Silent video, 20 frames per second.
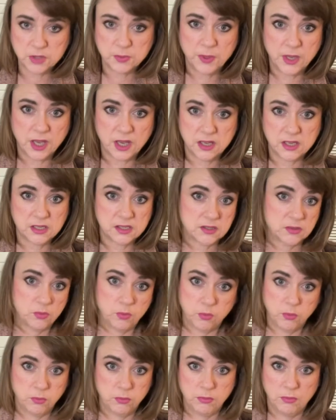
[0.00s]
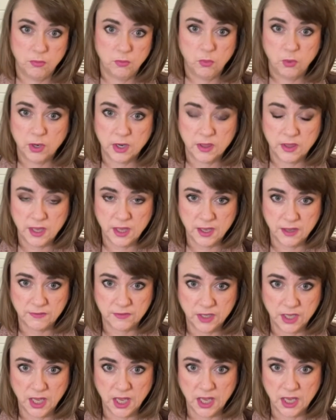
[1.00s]
because what do they have to
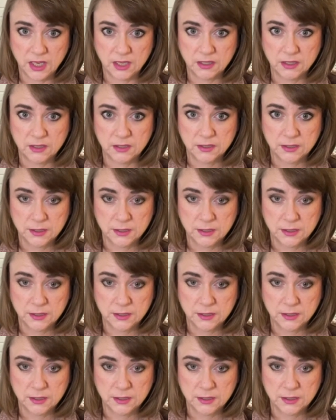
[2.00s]
gain?